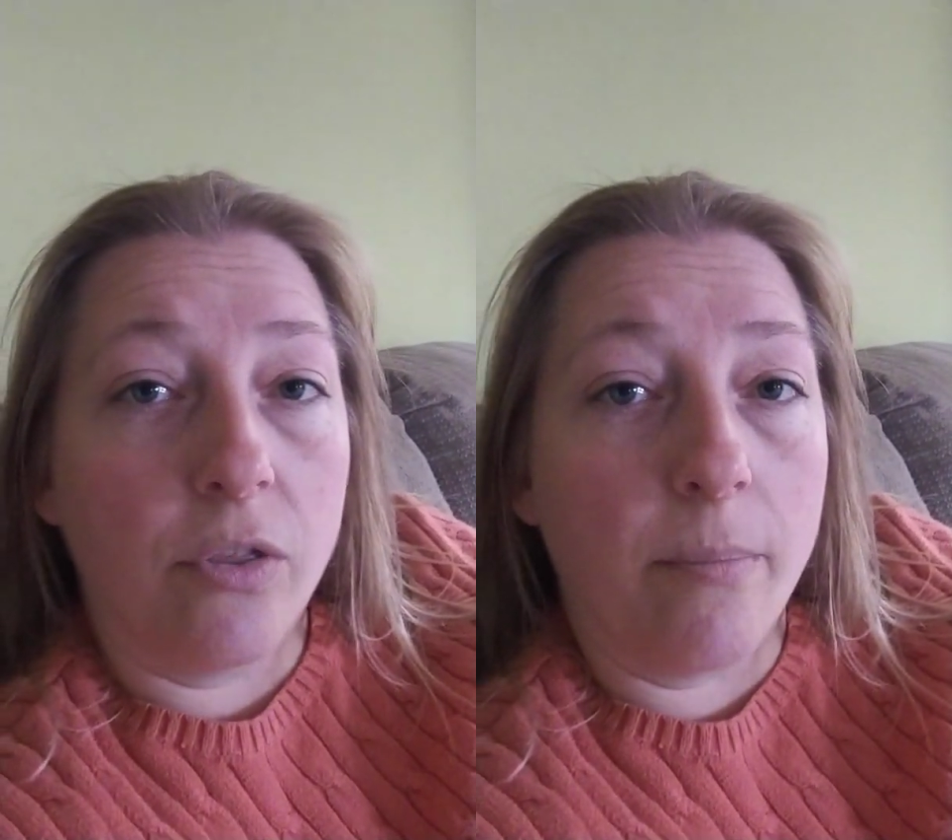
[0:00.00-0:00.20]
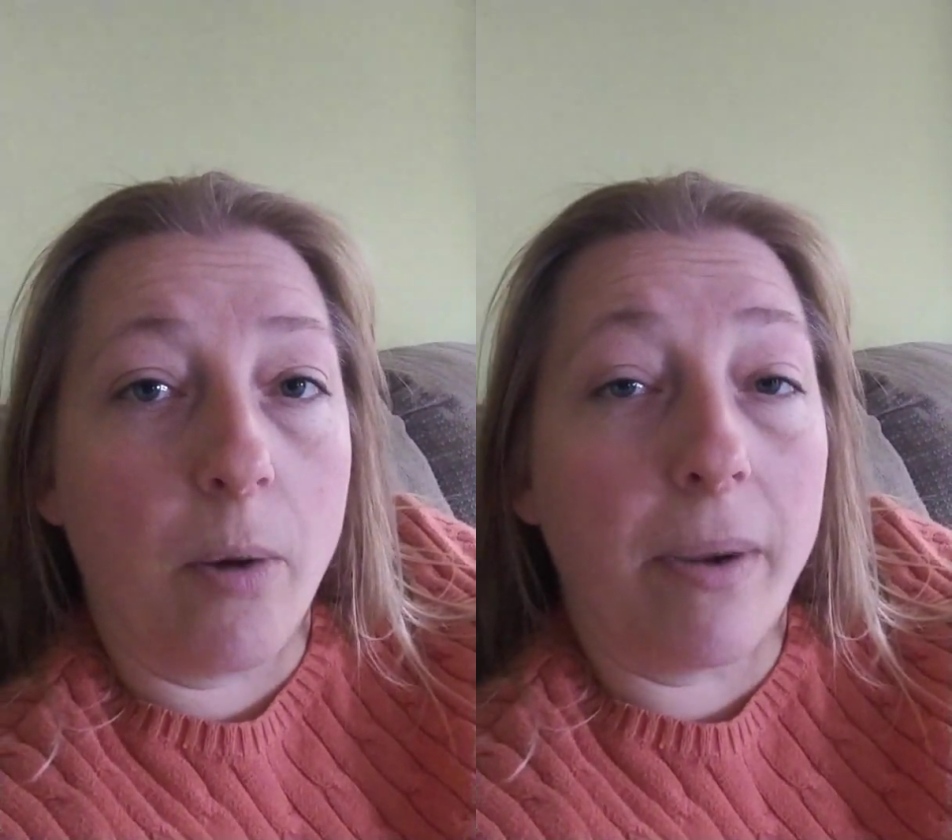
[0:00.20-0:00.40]

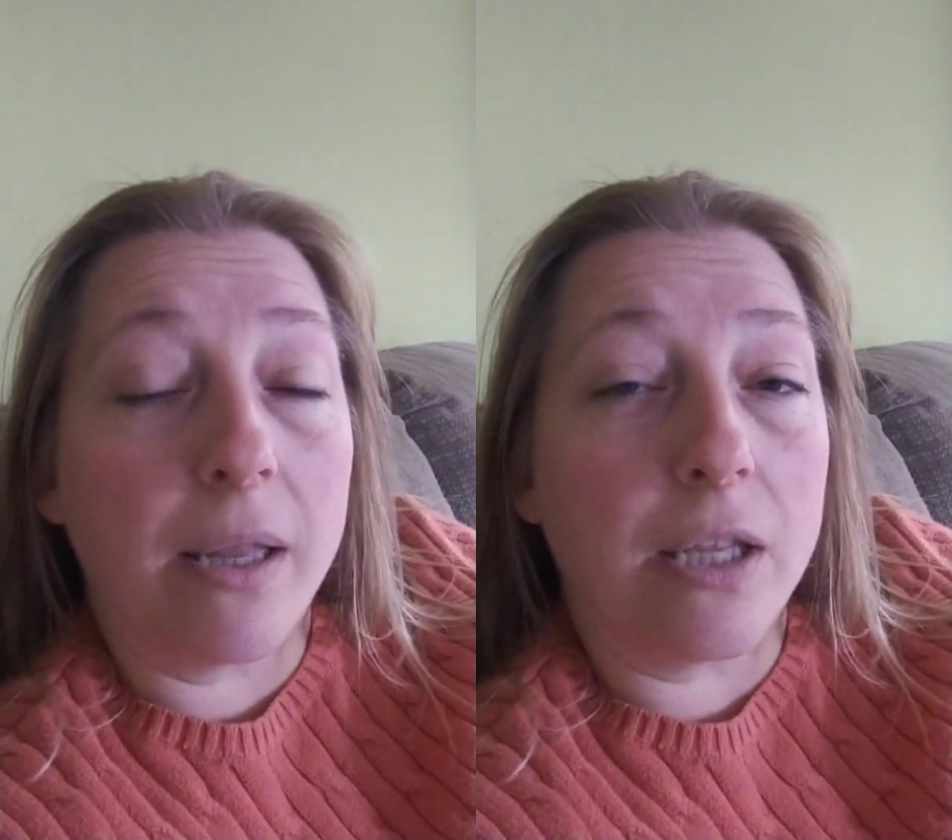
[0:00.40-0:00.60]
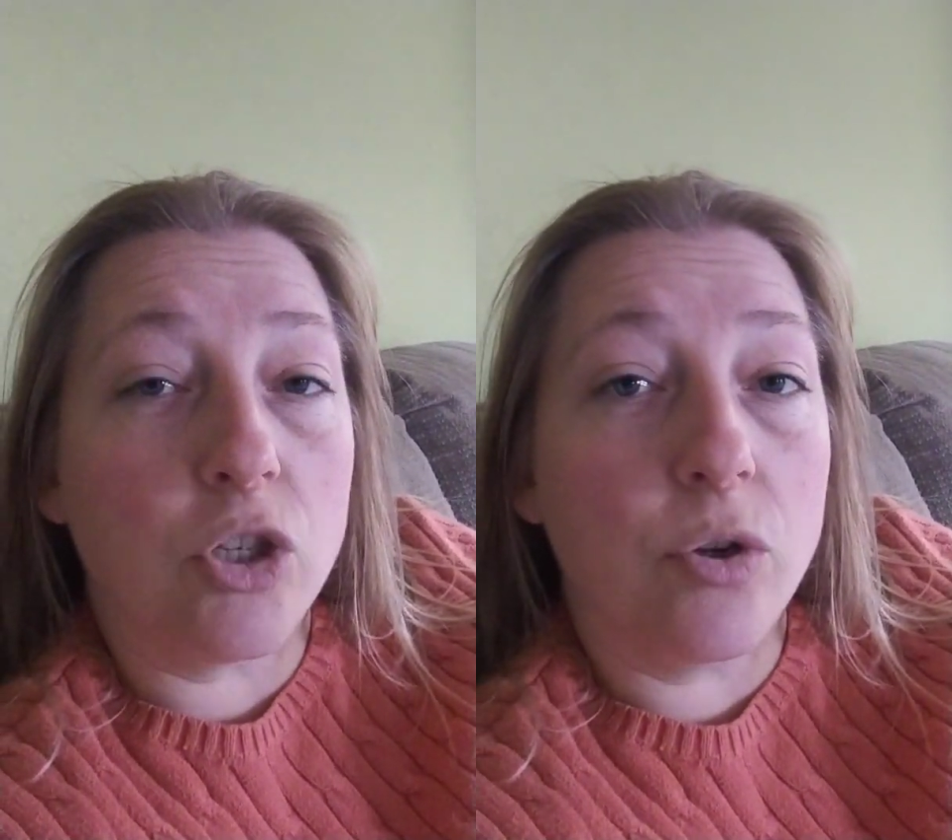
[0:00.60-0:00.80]
the
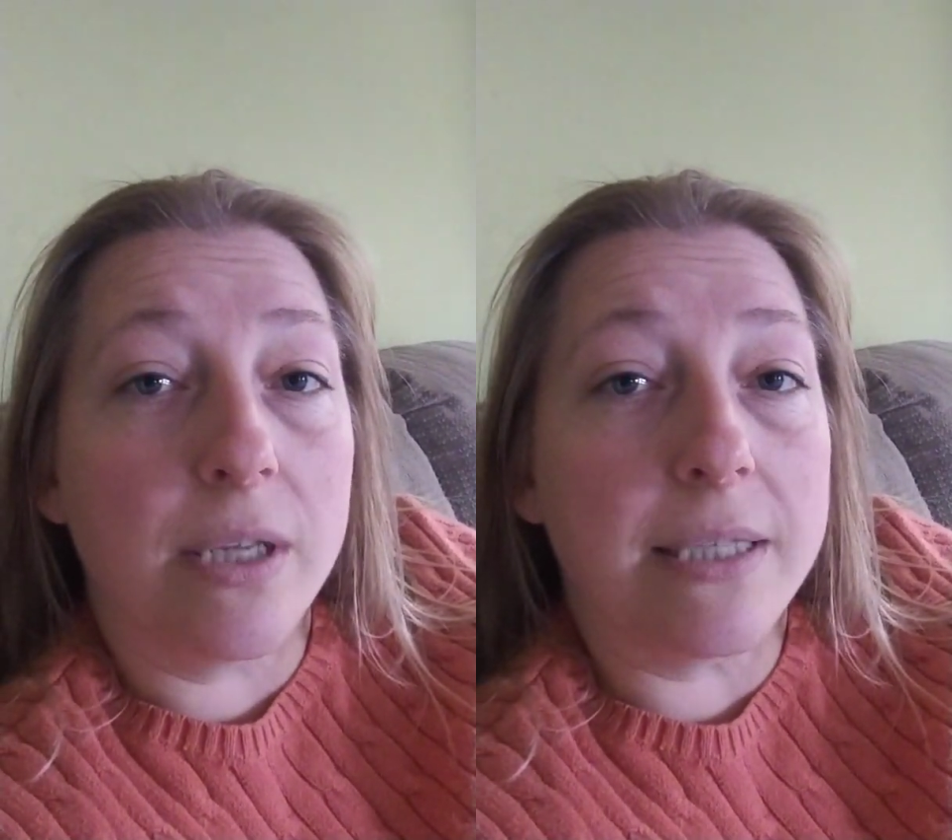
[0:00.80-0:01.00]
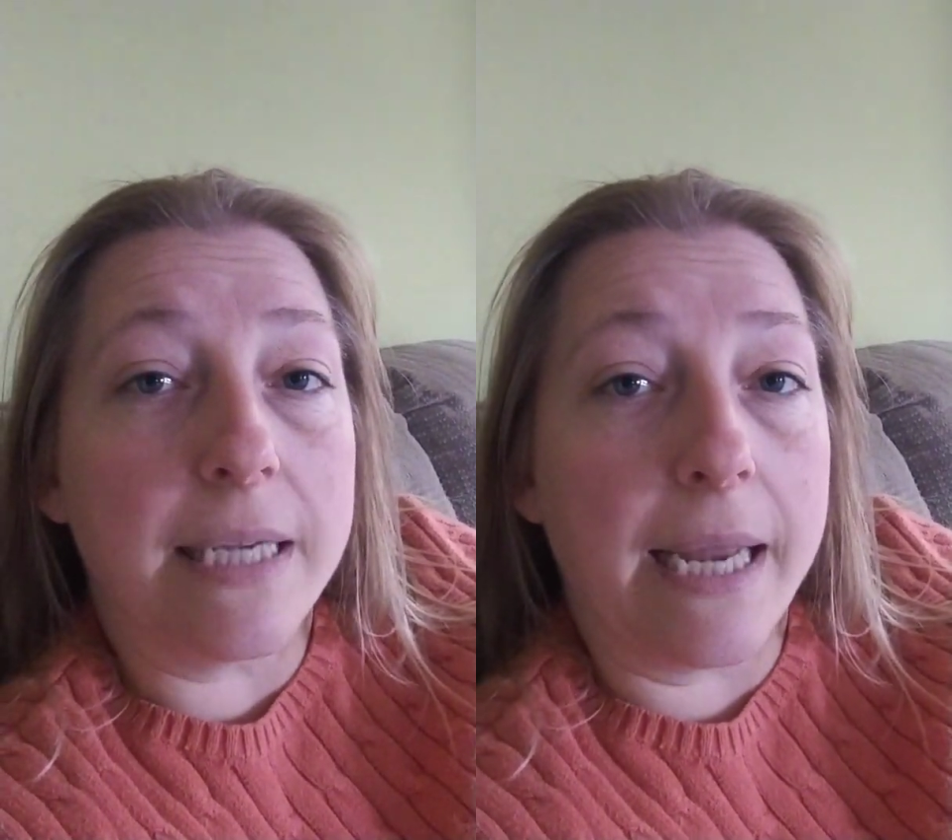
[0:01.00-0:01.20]
moment that you
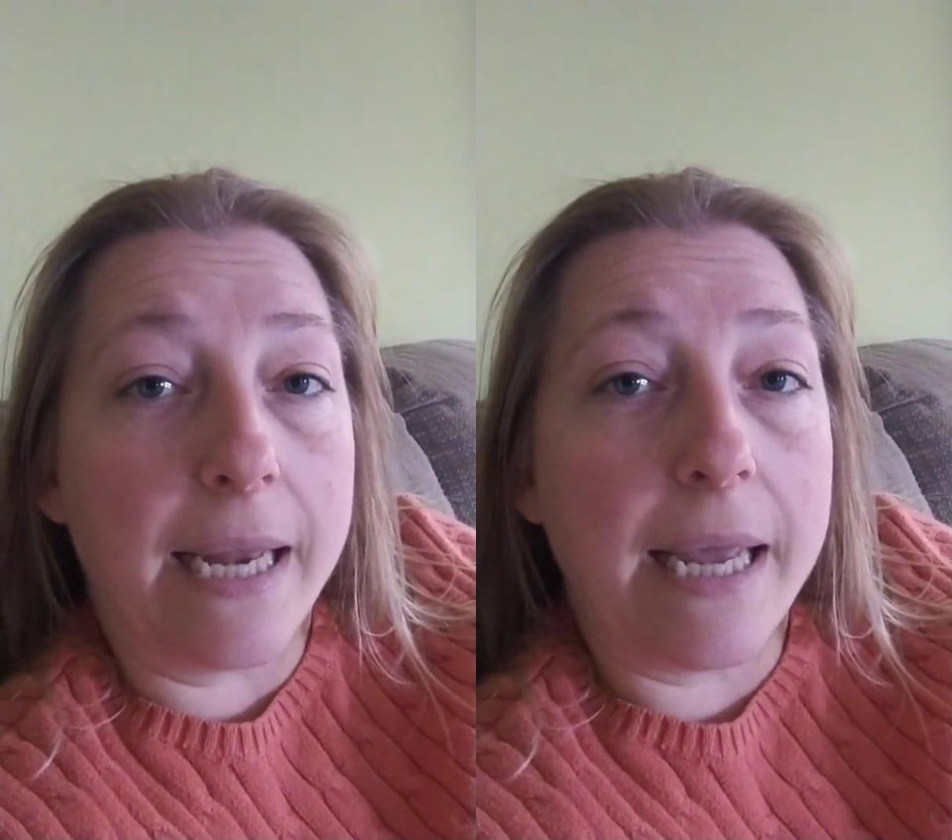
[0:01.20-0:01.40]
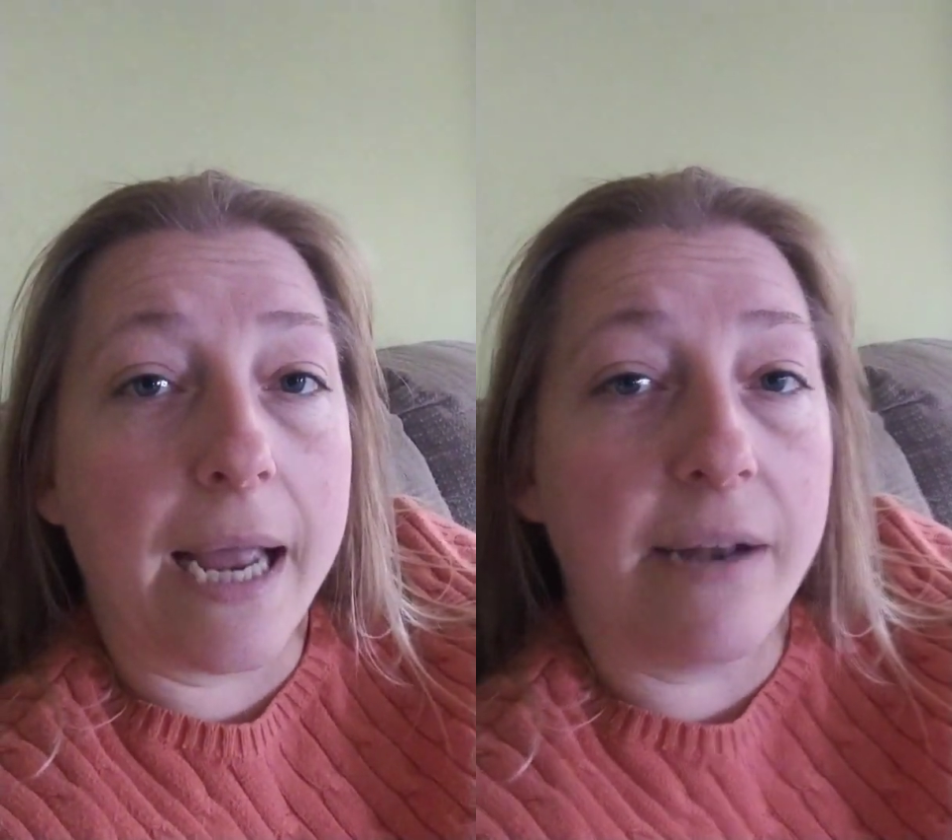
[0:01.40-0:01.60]
can see
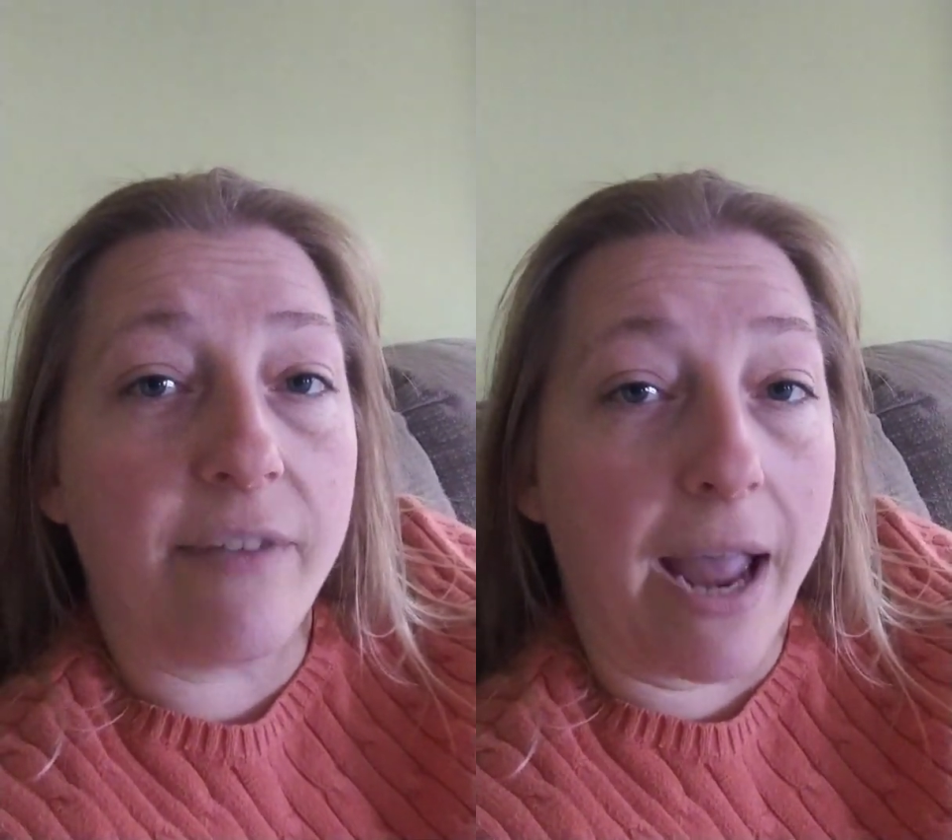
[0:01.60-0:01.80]
any kind of